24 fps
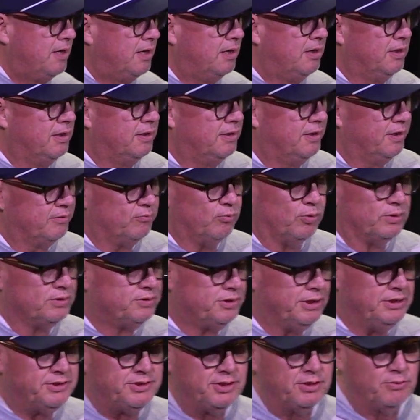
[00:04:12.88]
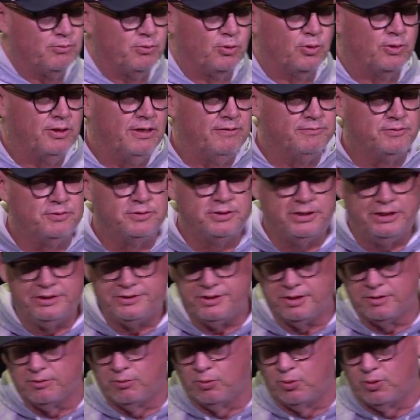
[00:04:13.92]
I'd won teaching award after
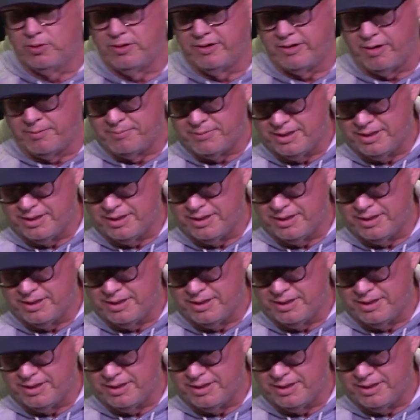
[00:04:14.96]
teaching award at